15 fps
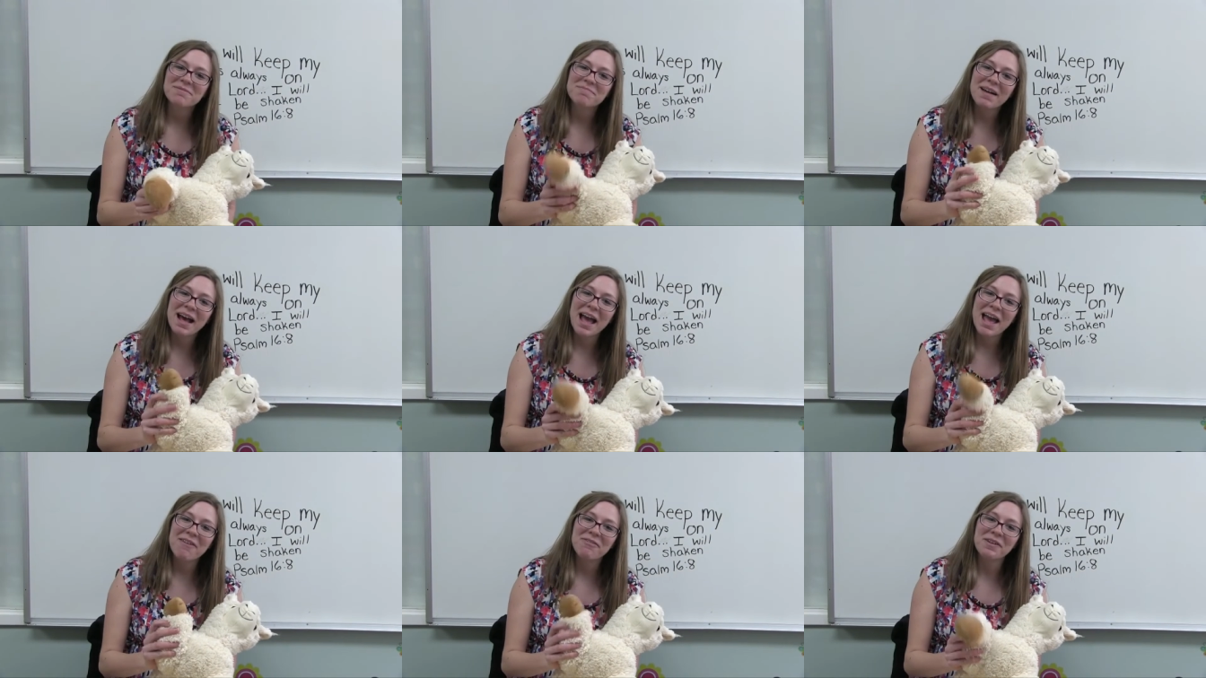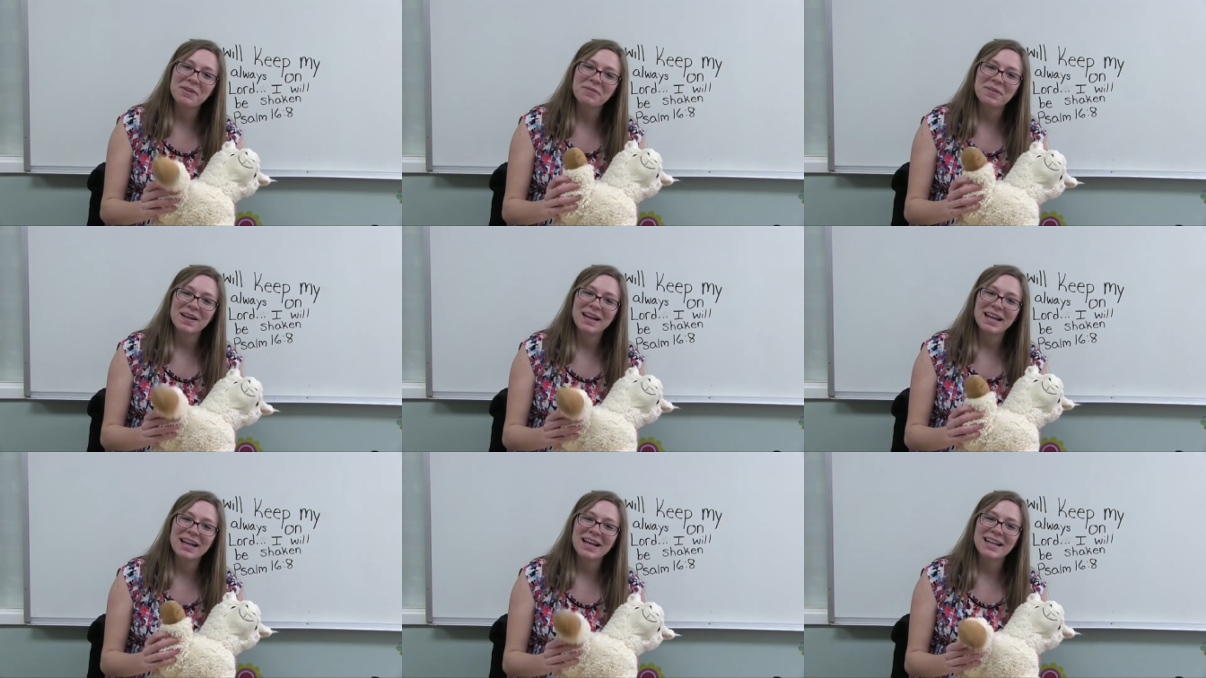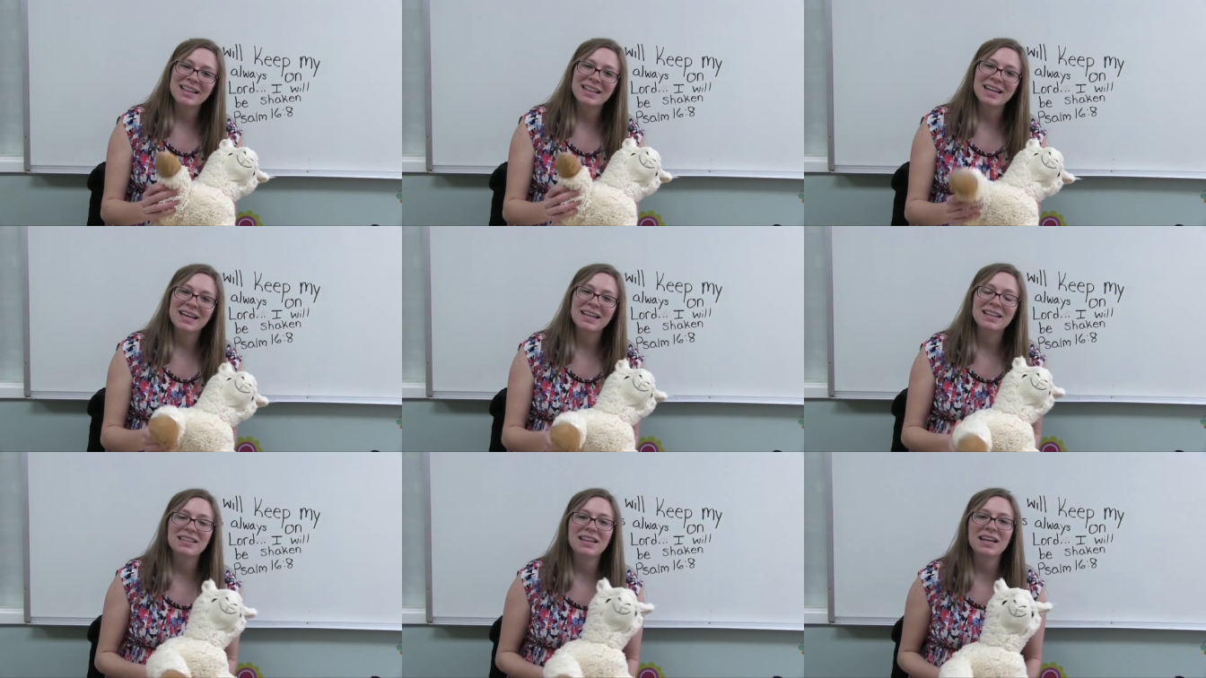goodbye, everyone.
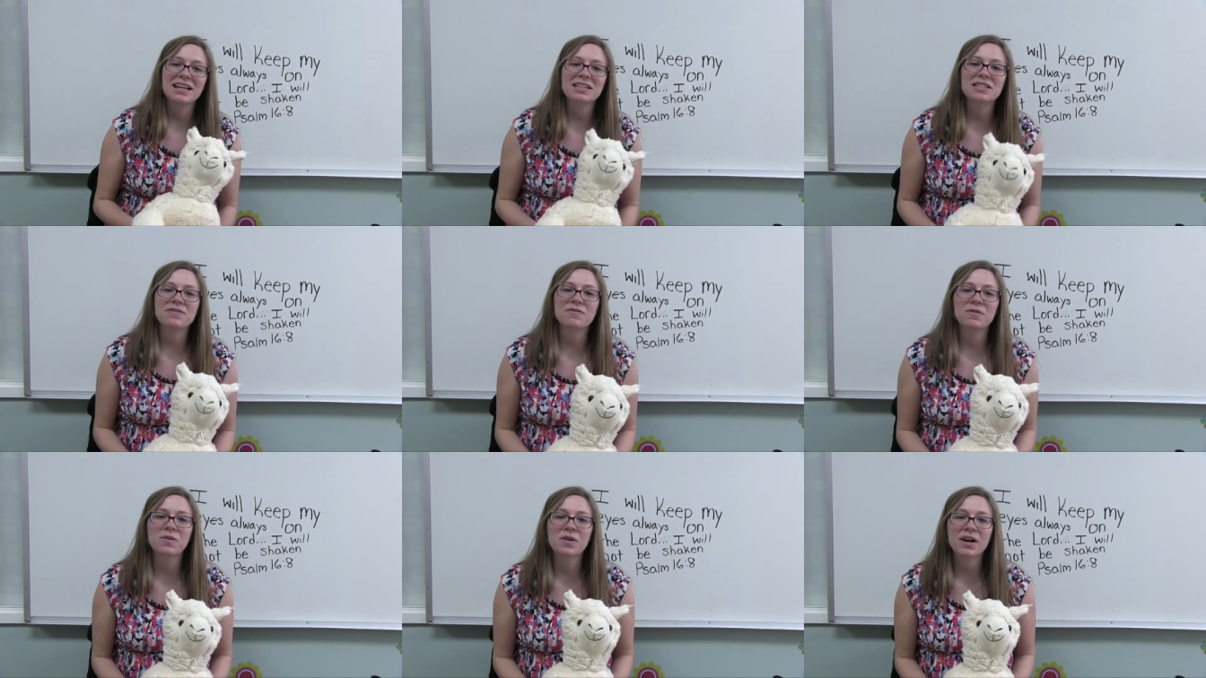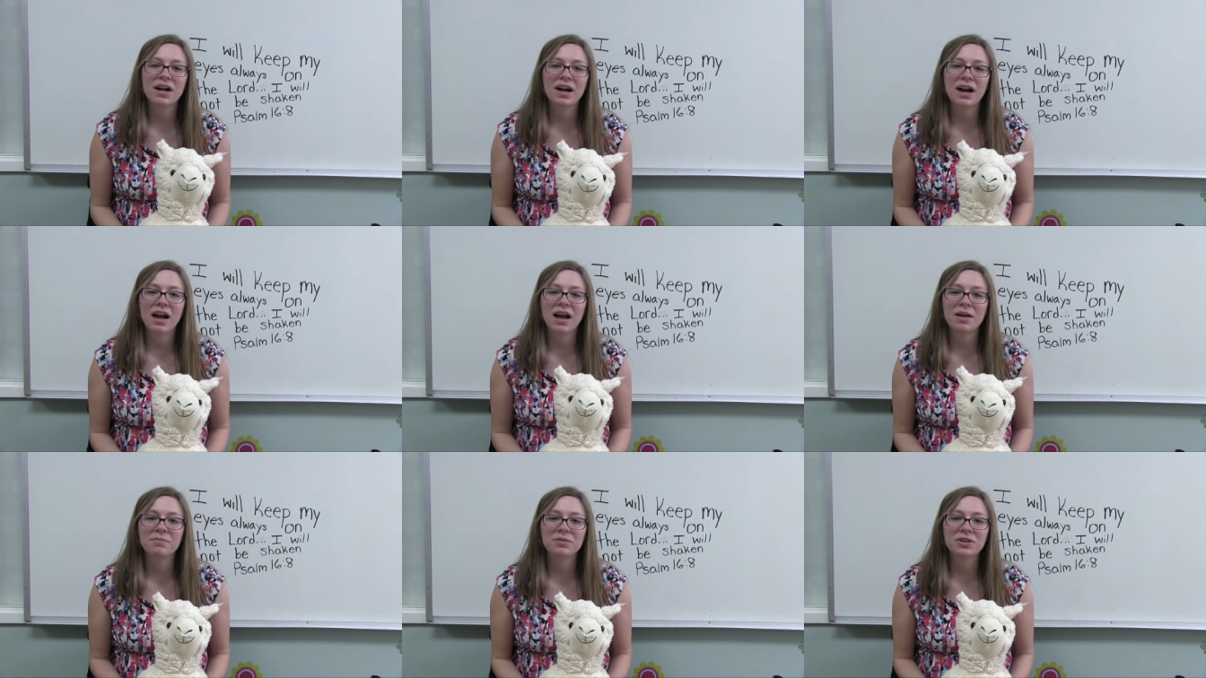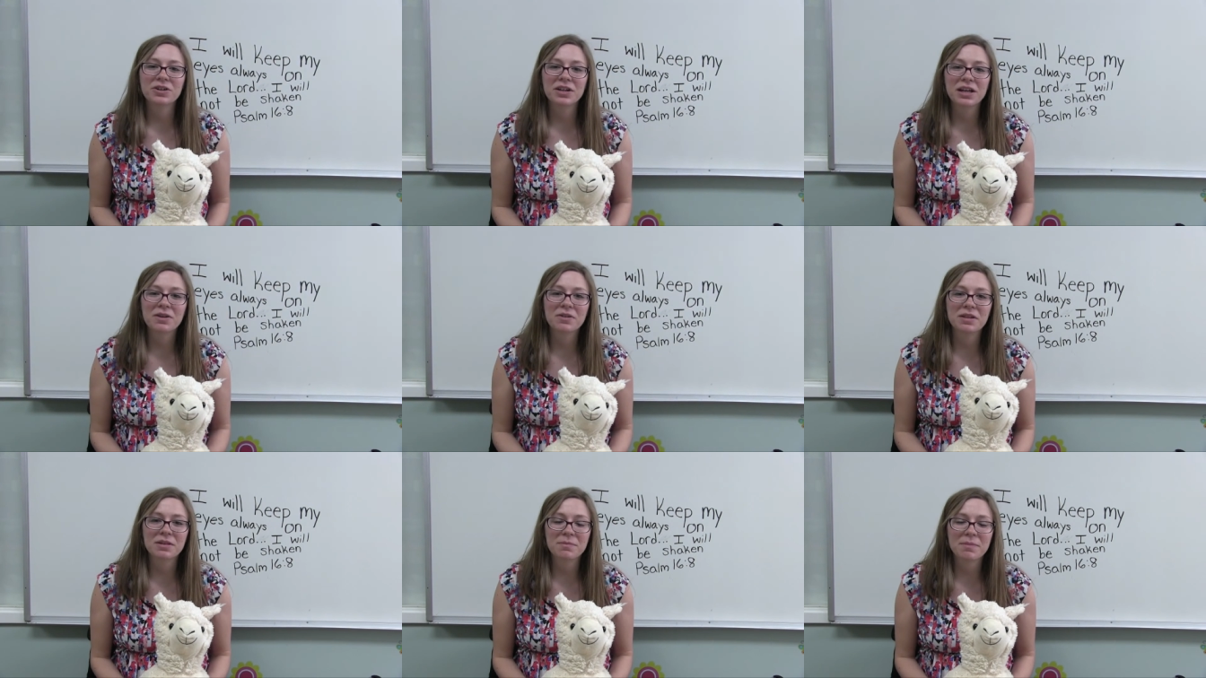Thanks for um, learning
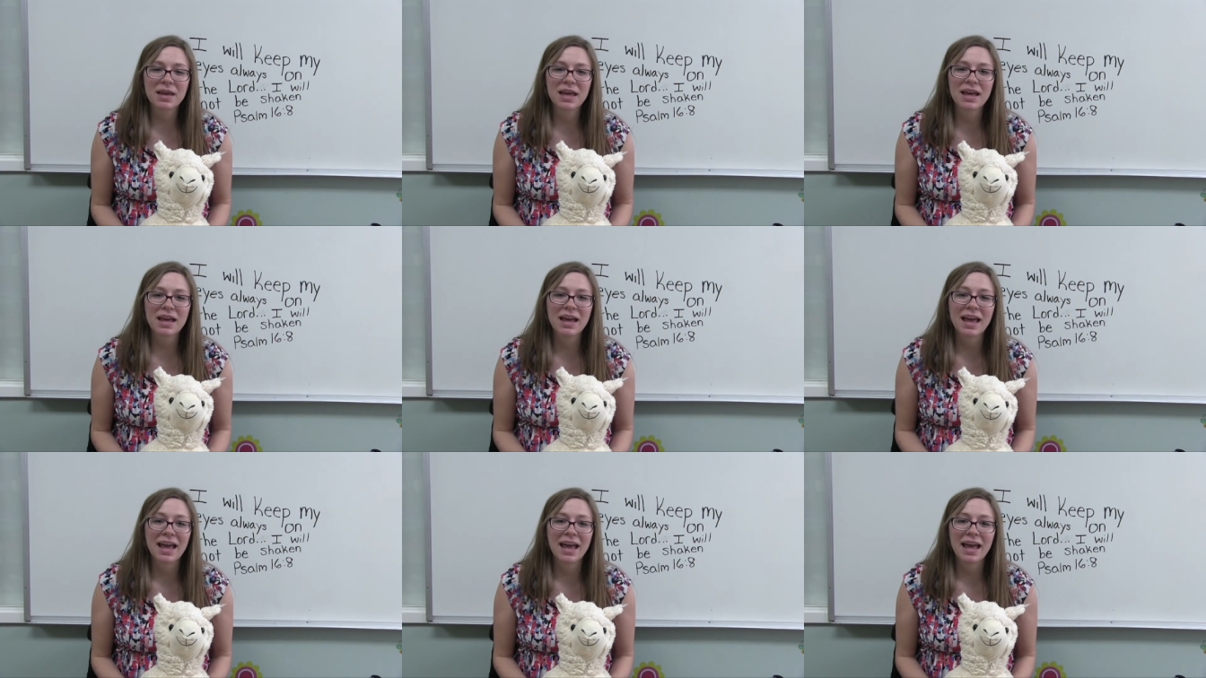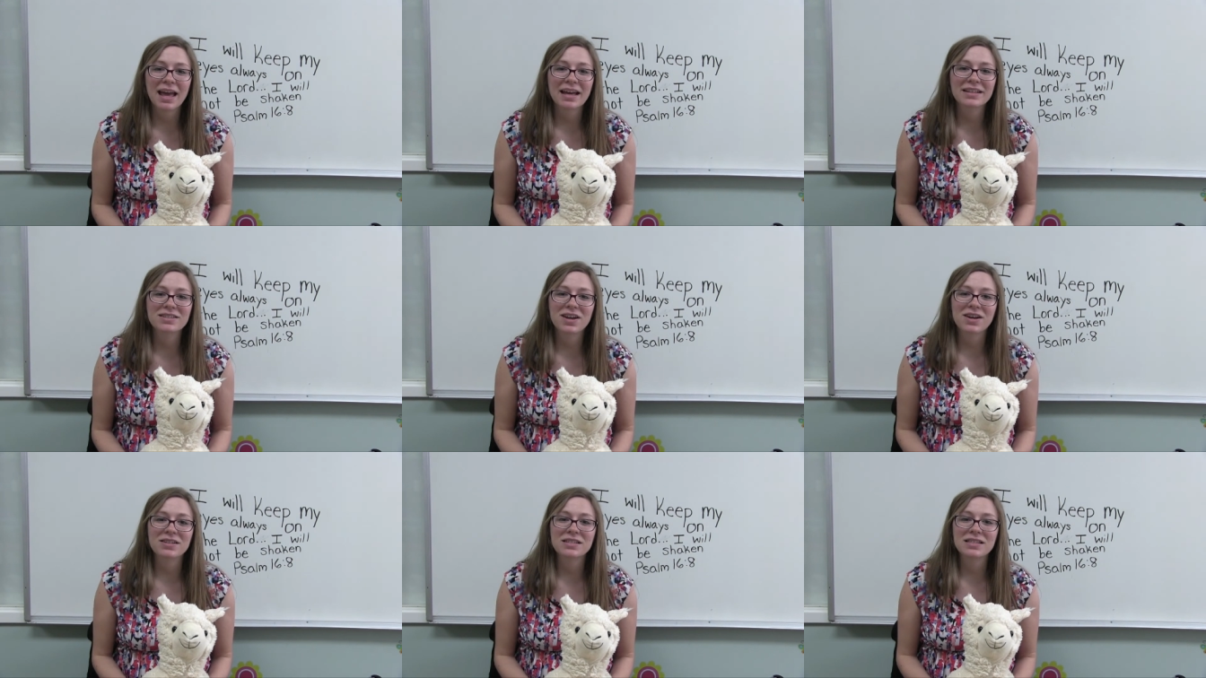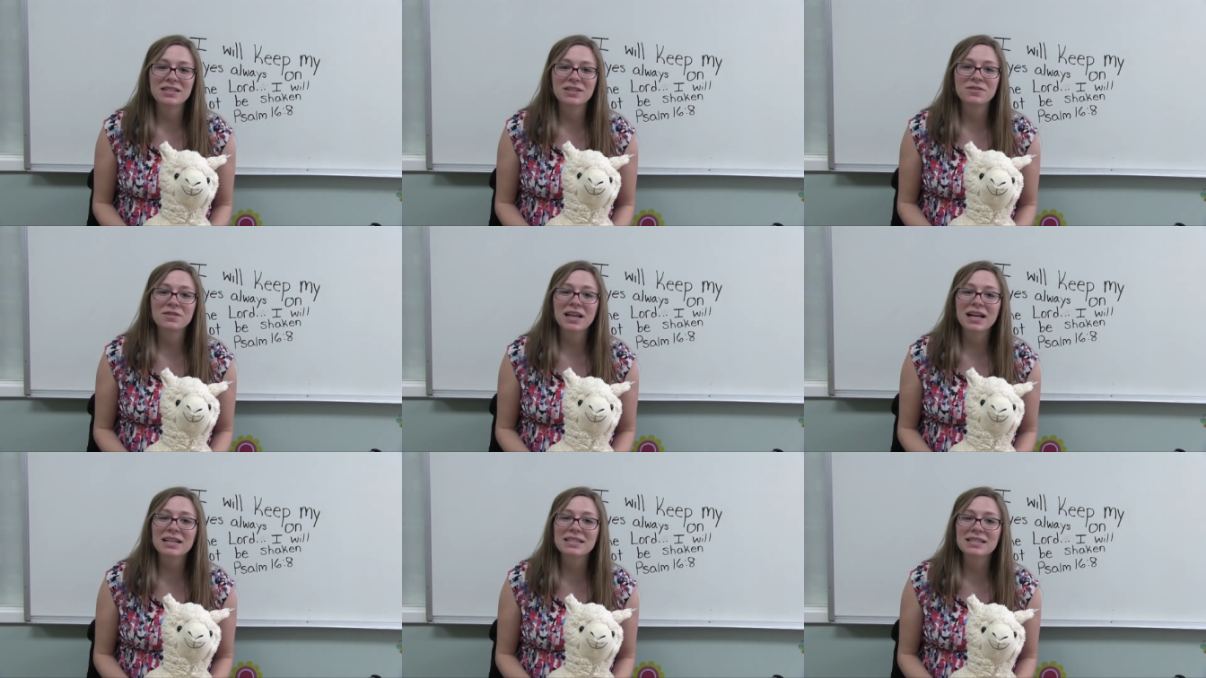with me, and I'll see you
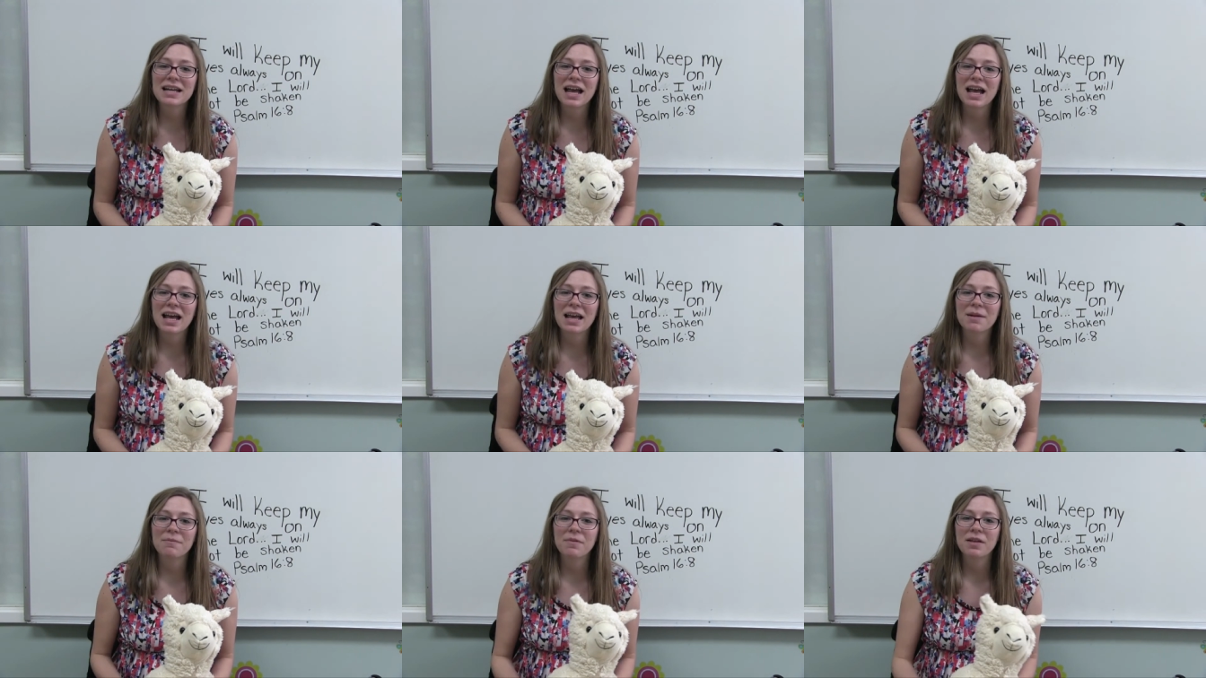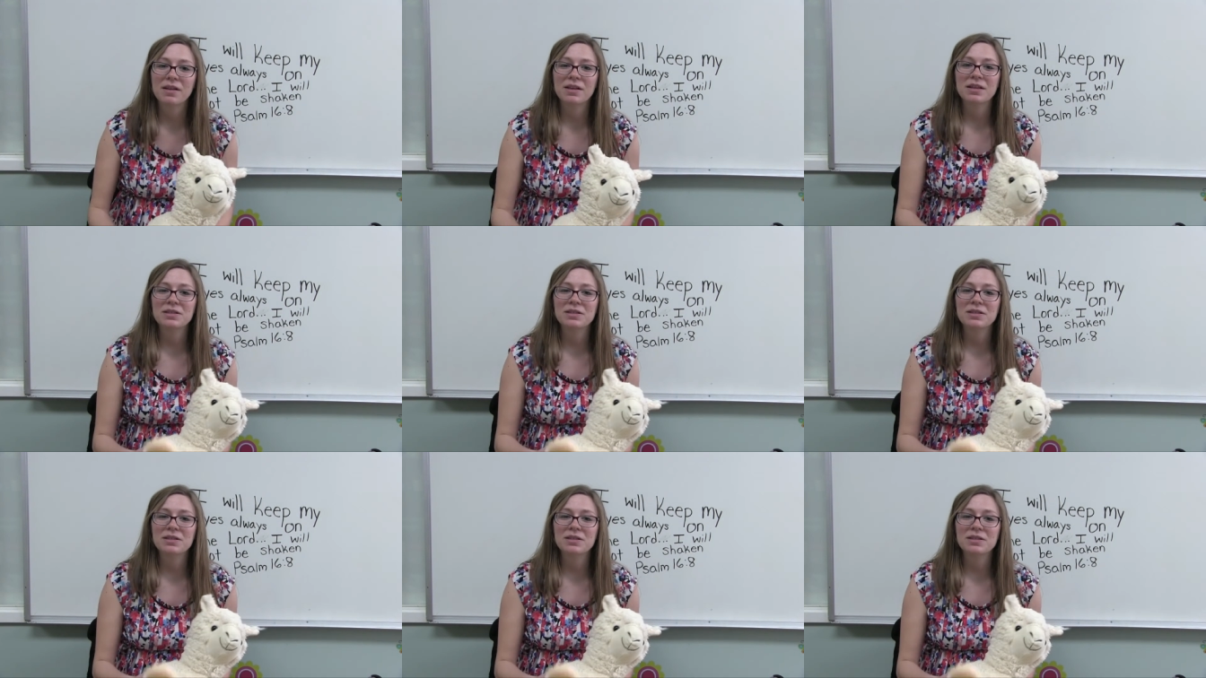next time.